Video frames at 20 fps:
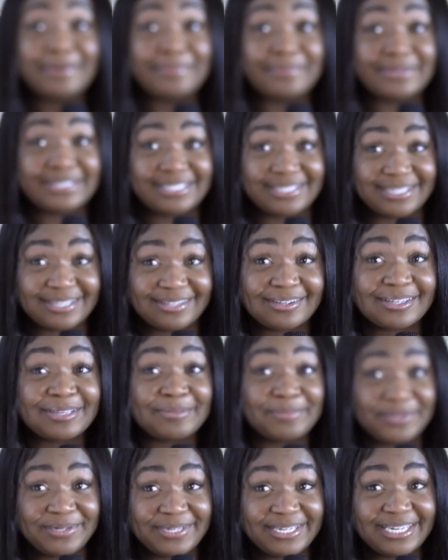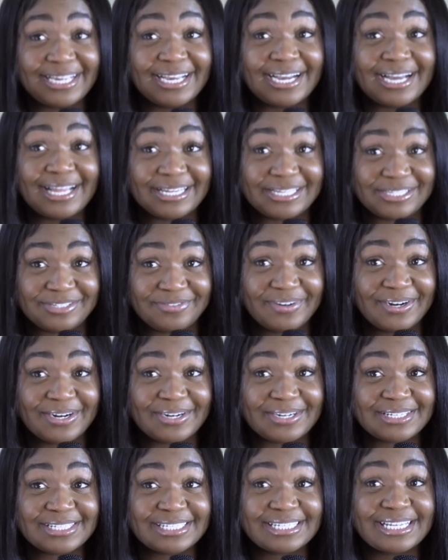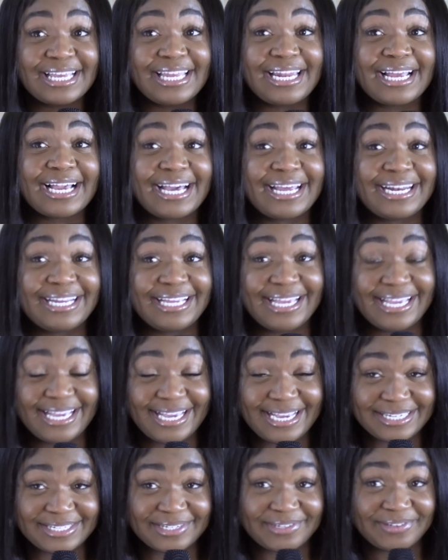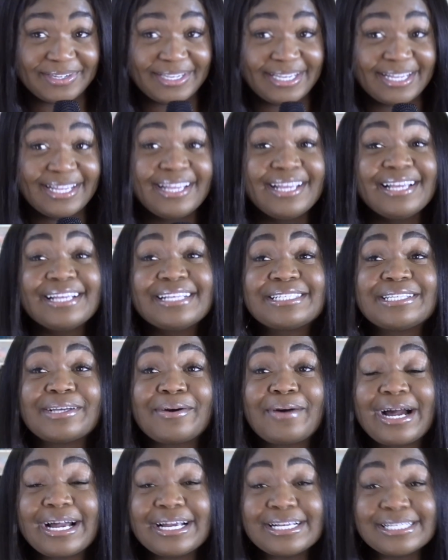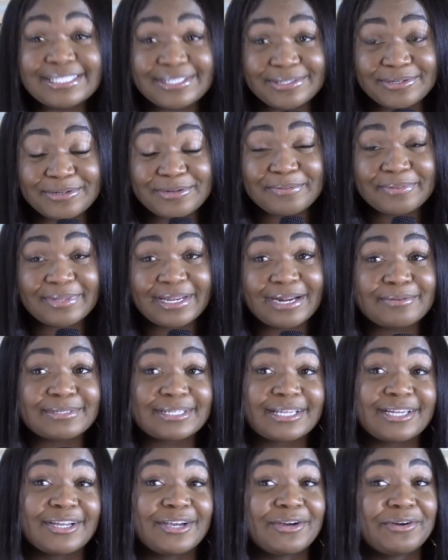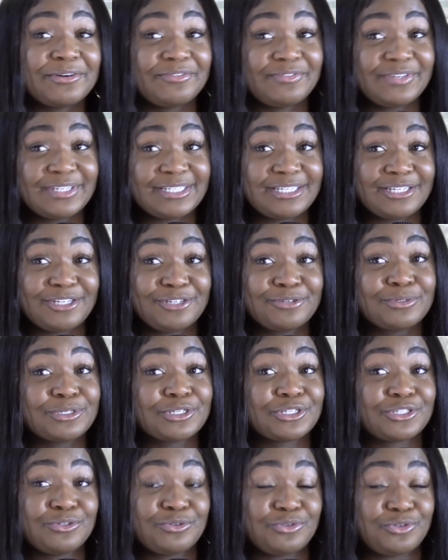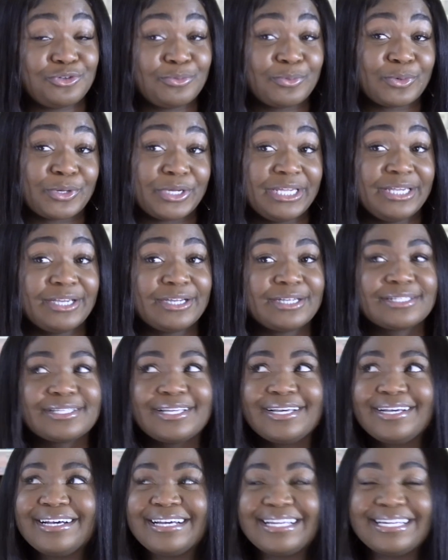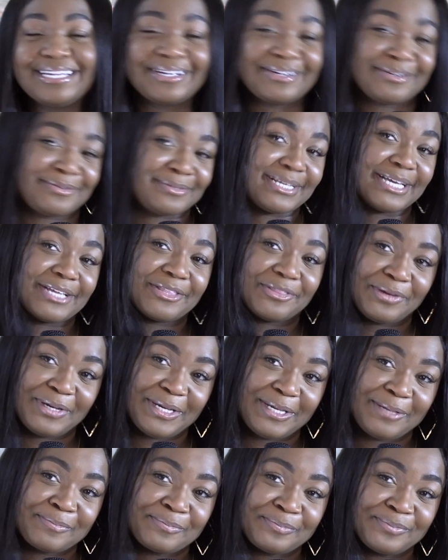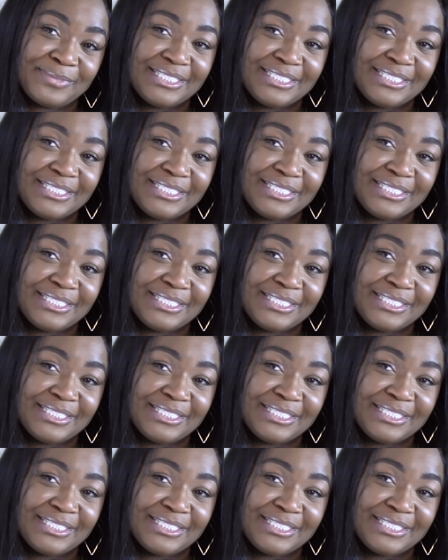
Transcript: I went to community college first, and I got an AA degree. So I assumed that I was going to go to VCU and just do two more years. Huh, no, it was like three.